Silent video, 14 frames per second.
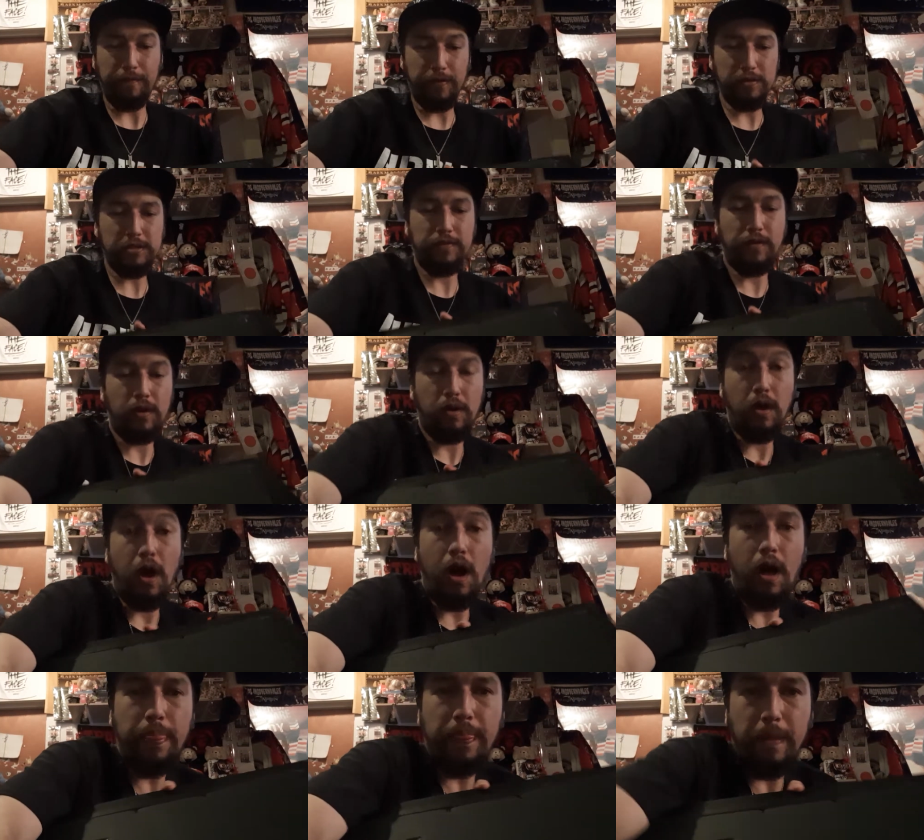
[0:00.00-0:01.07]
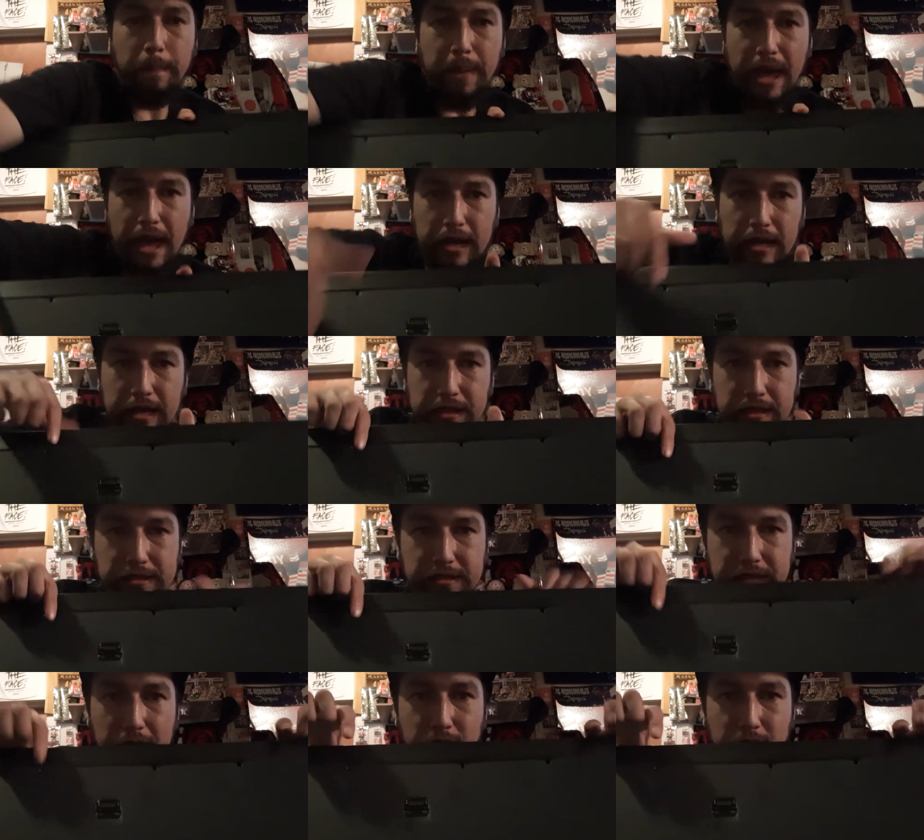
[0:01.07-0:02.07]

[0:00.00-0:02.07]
first of all, on the back, this is how